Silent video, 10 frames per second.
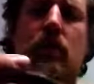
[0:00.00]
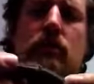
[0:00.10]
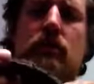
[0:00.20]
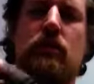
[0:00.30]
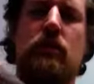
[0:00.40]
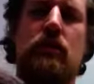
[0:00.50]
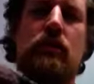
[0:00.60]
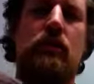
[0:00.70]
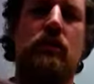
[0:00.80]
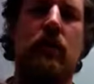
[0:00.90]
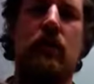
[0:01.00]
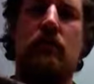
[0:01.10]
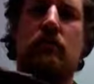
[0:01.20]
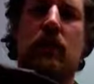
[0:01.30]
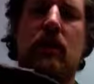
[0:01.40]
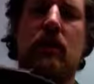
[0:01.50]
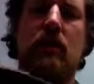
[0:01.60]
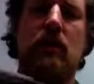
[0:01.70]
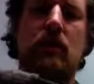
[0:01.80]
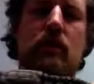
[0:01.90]
So this is handmade,
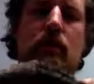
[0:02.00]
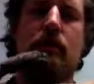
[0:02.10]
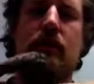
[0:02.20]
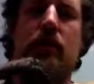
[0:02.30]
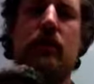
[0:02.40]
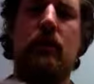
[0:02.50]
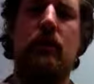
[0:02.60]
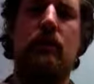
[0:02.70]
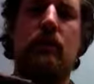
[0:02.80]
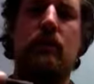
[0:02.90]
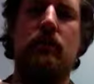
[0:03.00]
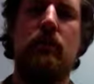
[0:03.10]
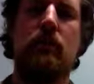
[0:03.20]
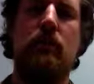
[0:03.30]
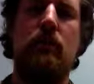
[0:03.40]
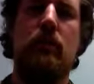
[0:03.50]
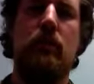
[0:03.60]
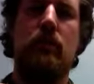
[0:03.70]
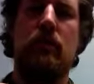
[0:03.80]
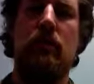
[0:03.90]
and I sewed
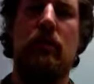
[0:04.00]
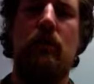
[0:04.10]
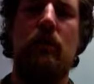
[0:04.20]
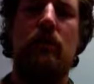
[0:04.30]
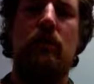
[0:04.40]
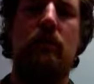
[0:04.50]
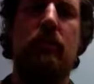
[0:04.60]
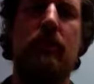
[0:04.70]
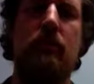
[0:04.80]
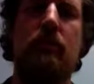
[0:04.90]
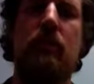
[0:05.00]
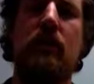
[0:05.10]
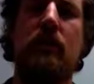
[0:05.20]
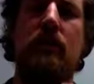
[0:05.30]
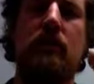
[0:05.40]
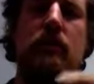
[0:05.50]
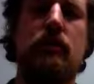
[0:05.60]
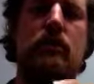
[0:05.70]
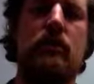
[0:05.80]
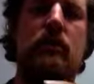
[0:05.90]
with my Speedy
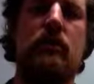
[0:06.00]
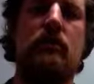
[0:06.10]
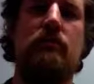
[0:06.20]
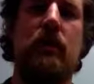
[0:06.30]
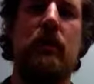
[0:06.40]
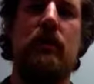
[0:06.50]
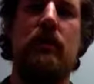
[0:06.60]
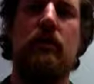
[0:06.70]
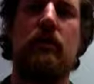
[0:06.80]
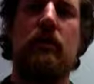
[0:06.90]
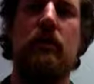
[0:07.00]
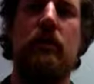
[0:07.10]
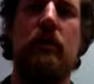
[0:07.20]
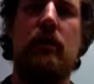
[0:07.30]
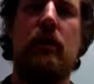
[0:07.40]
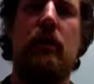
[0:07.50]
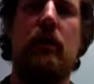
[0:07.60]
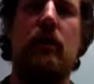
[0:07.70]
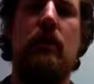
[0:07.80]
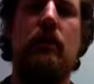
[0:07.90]
Stitcher these magnets.
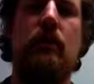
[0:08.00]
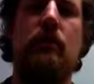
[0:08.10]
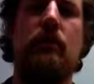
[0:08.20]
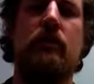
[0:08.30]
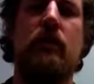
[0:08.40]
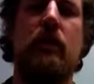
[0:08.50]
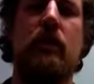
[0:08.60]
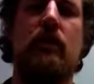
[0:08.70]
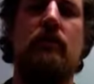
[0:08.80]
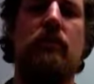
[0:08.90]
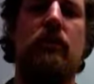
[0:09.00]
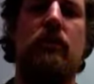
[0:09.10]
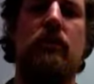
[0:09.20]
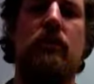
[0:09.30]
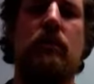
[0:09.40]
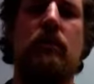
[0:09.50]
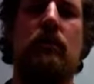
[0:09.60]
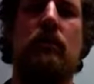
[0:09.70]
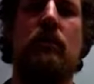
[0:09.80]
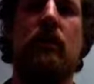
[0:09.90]
Double stack of about
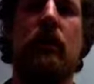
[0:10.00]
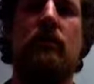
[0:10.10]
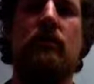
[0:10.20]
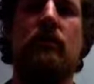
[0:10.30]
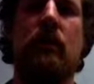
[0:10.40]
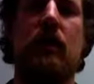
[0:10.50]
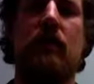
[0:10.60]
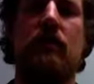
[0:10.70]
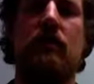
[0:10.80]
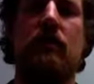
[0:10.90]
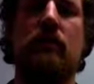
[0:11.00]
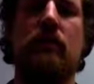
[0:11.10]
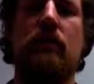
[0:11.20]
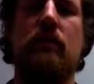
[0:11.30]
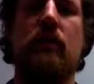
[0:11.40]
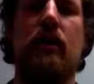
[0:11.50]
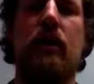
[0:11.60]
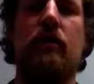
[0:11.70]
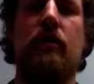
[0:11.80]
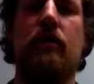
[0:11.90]
dime size in
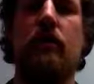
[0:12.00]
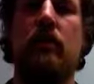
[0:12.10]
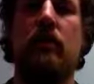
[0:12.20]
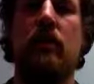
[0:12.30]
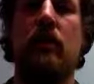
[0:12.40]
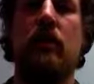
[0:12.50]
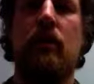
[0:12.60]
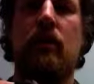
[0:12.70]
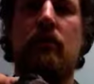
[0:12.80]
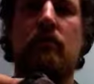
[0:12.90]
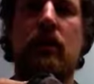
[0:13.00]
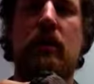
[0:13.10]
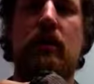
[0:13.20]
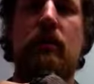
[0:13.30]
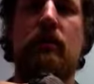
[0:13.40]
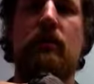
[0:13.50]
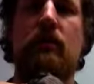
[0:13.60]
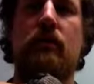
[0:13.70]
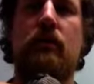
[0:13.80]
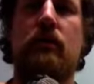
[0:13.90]
diameter
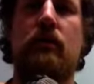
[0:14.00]
magnets.